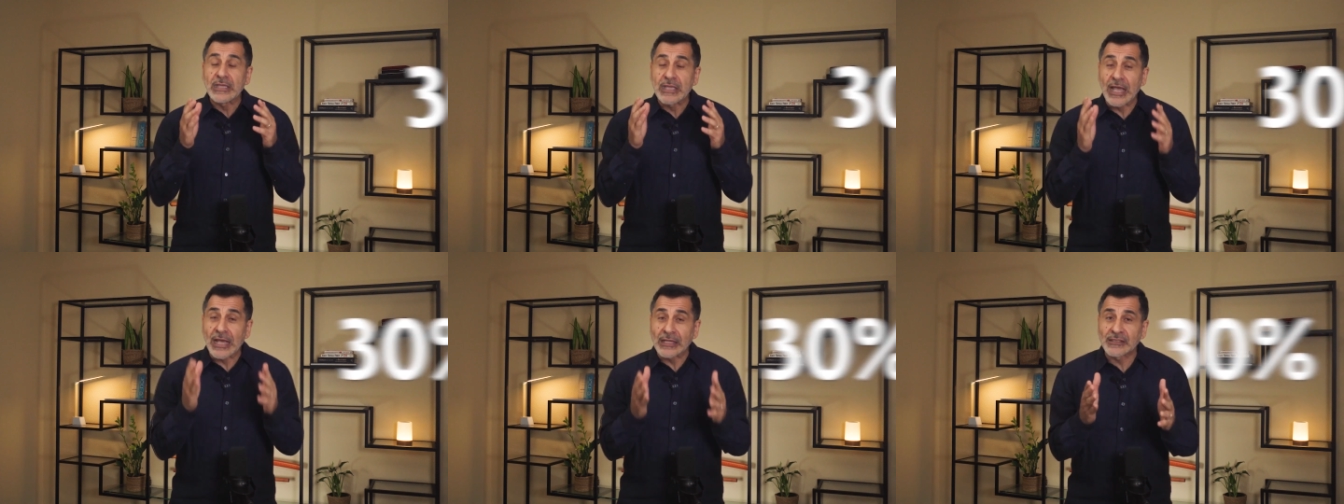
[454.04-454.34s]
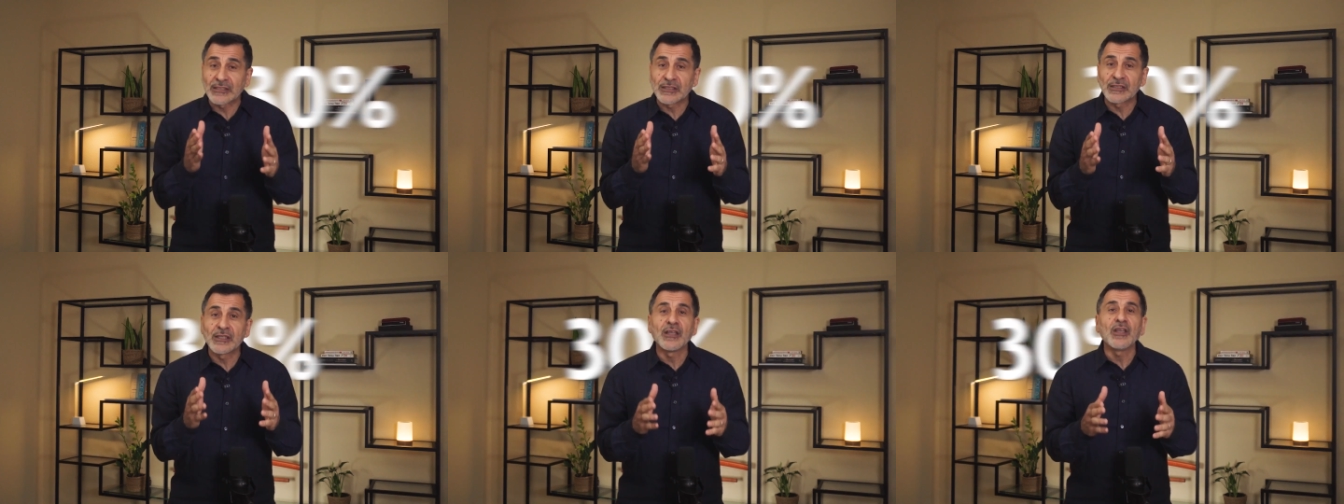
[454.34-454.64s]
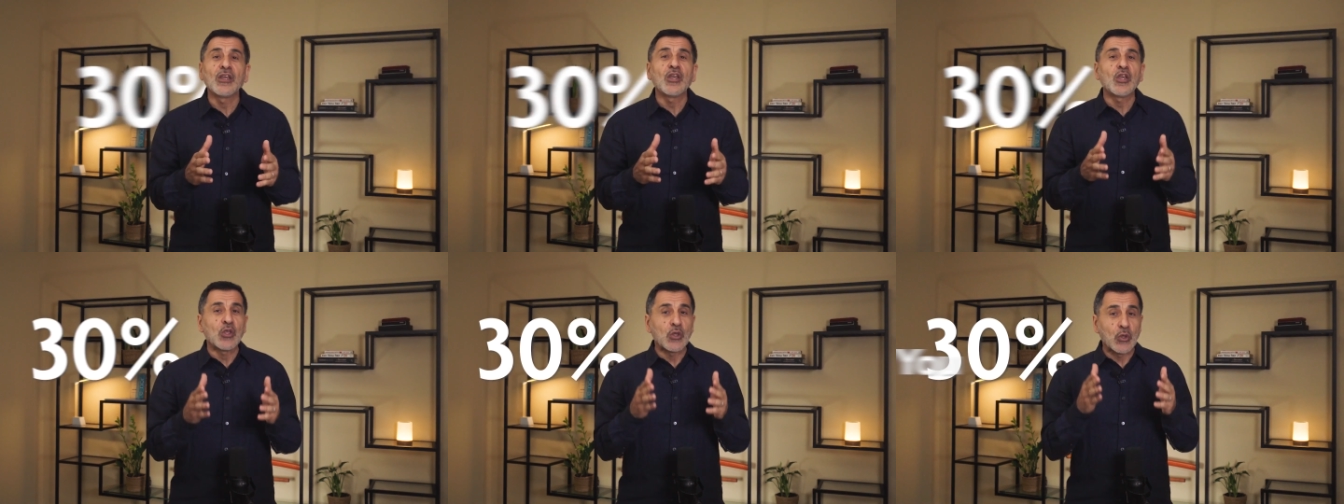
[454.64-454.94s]
Yes,
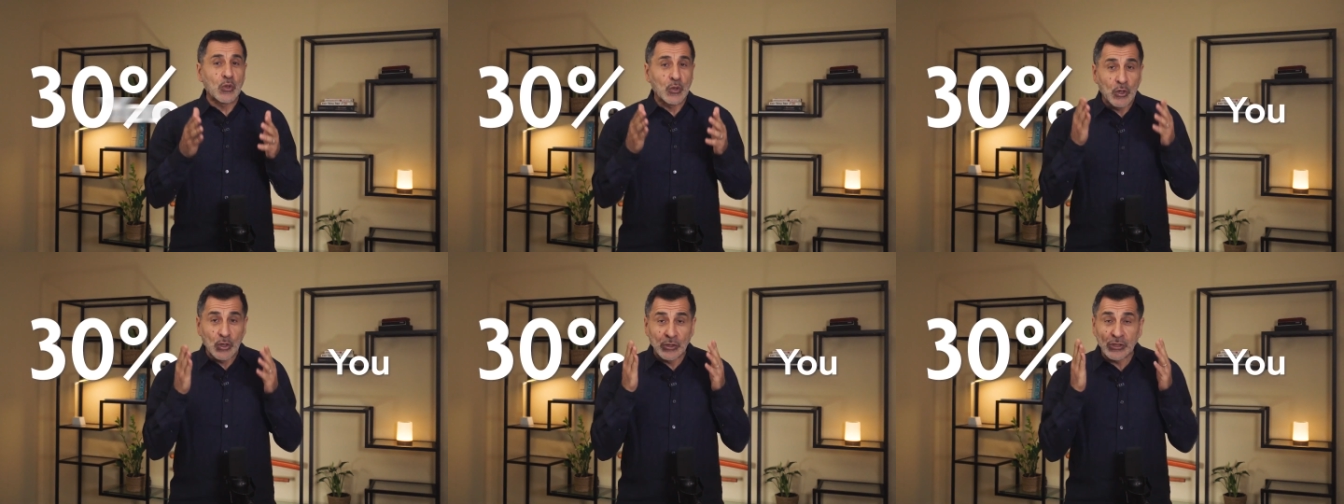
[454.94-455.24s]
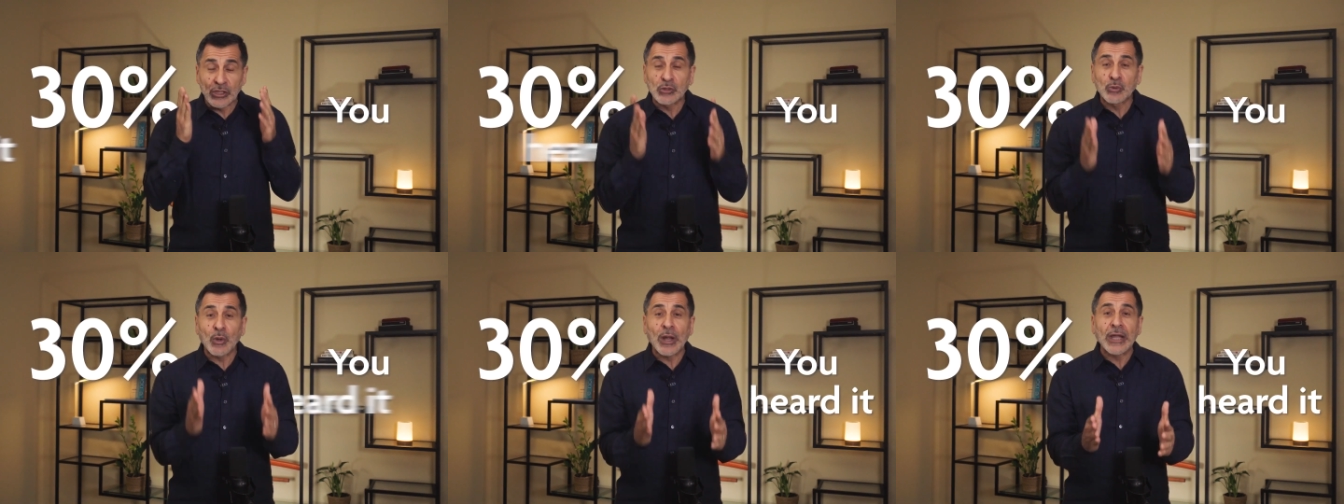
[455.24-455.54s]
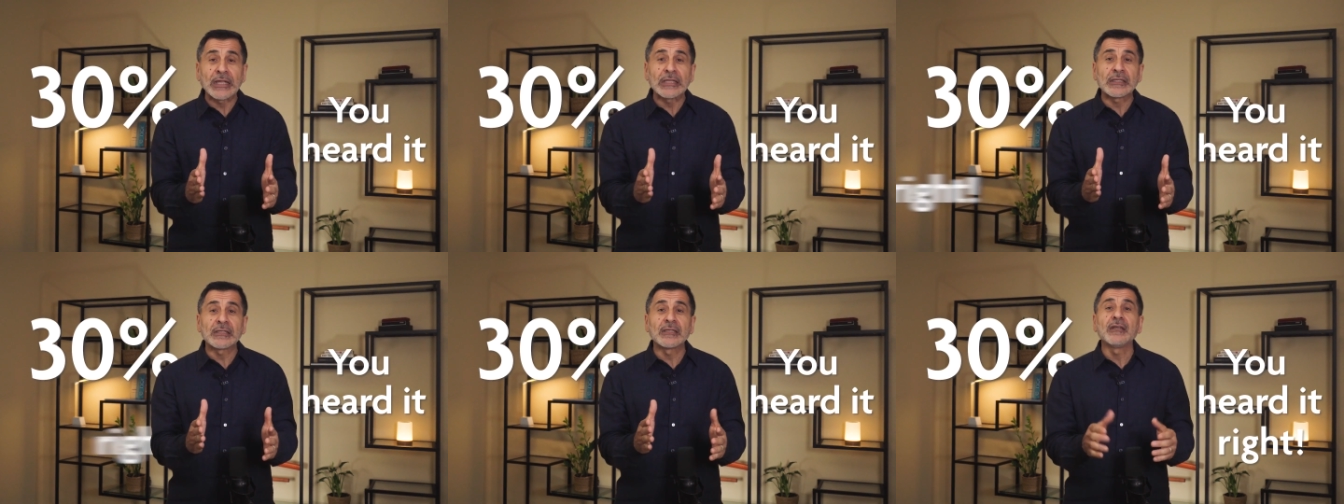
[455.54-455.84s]
you heard it
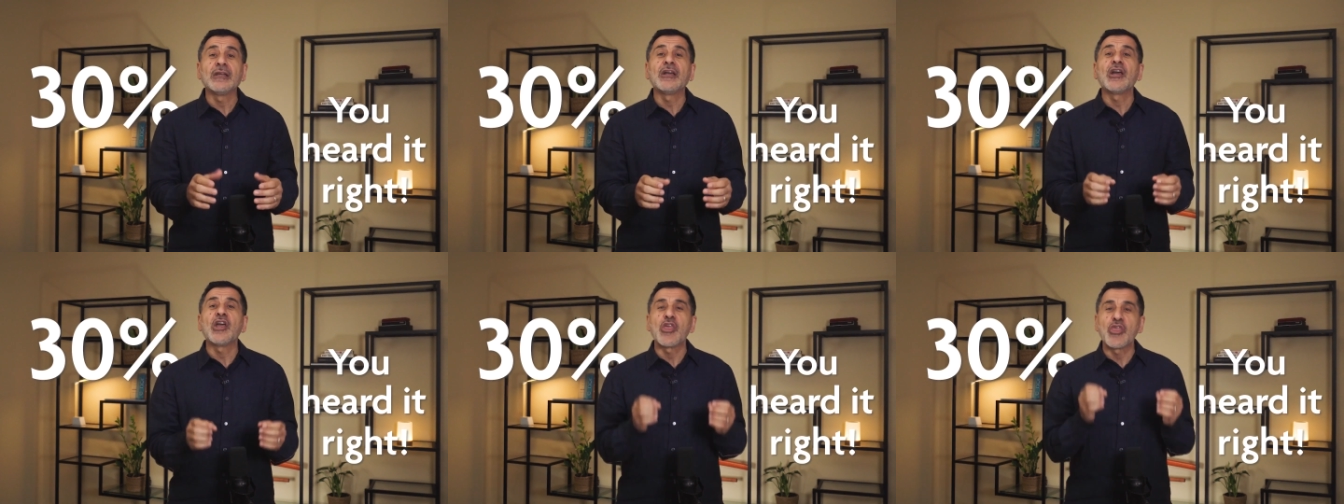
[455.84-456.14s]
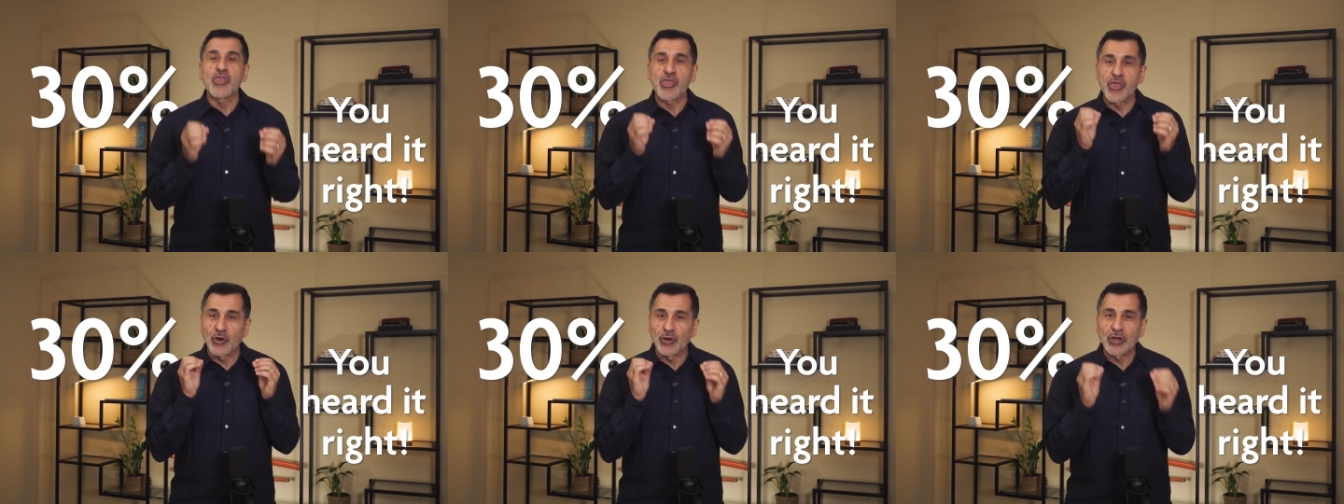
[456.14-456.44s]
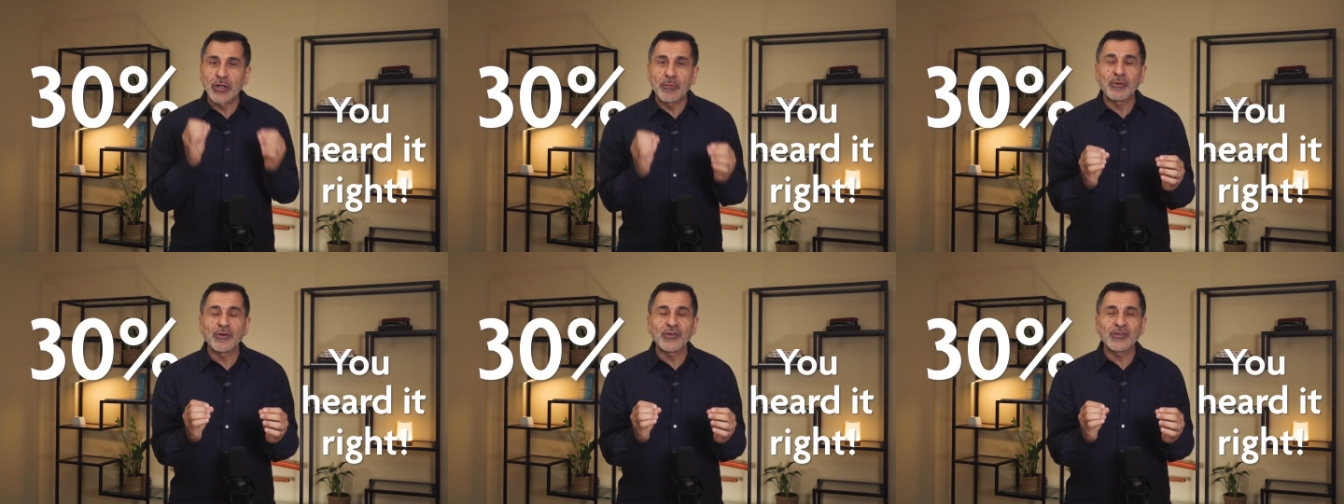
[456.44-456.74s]
right,
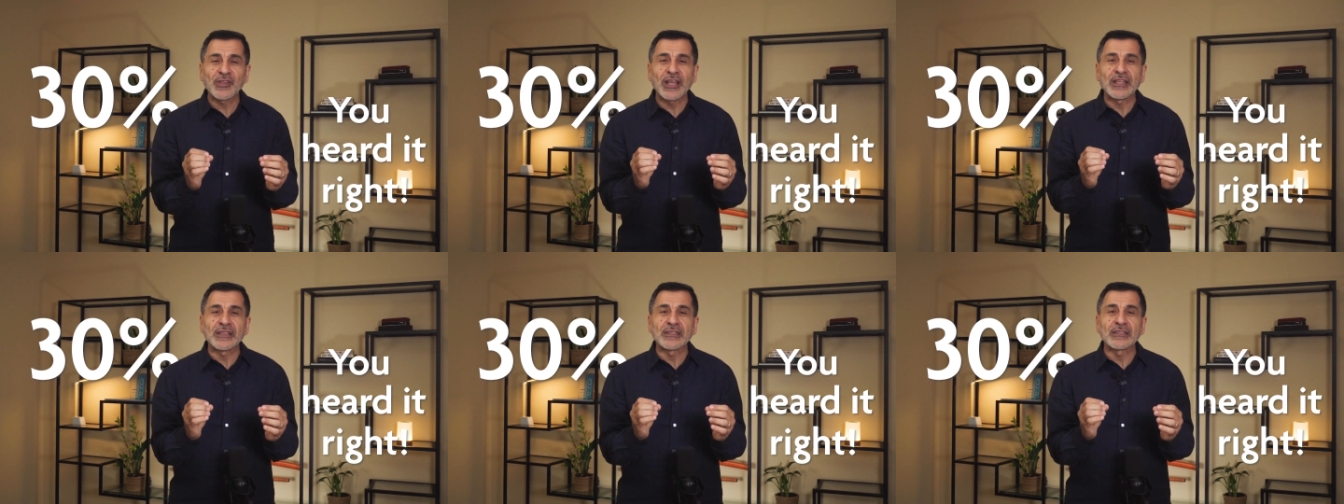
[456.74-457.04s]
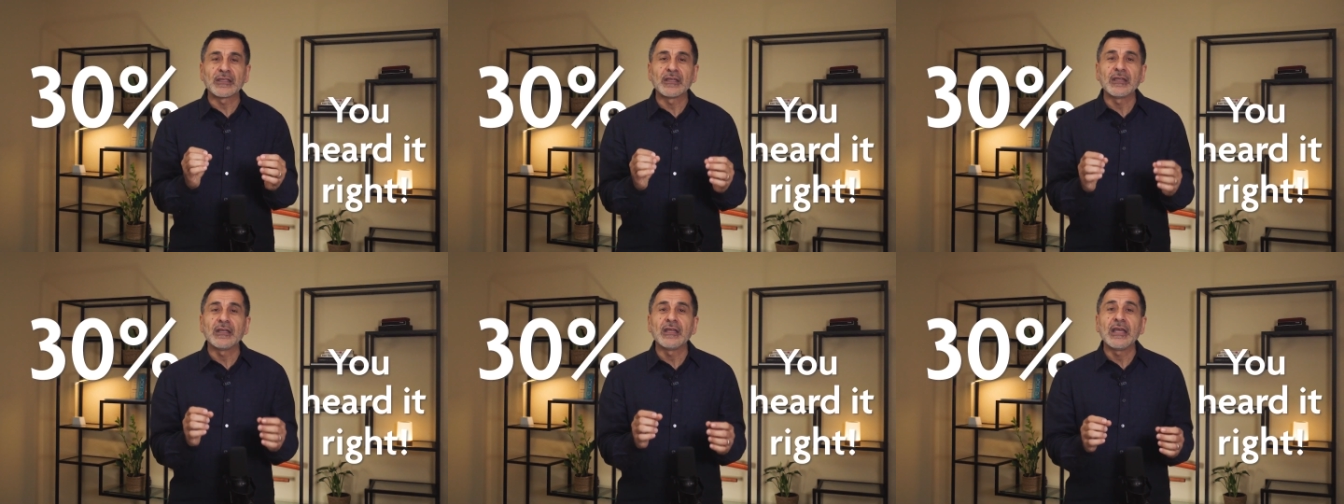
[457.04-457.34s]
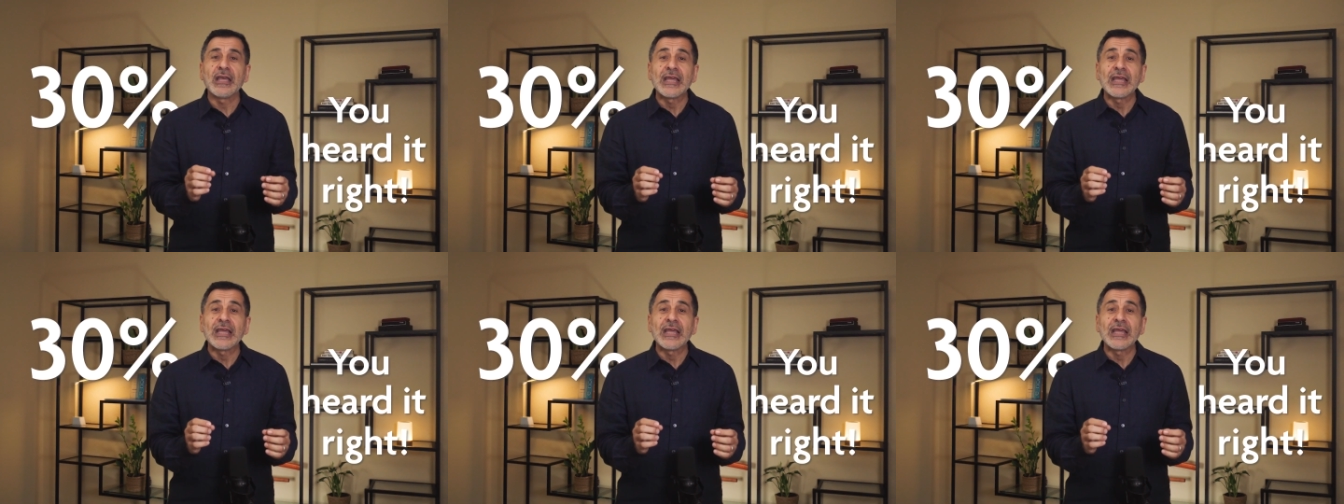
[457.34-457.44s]
30%.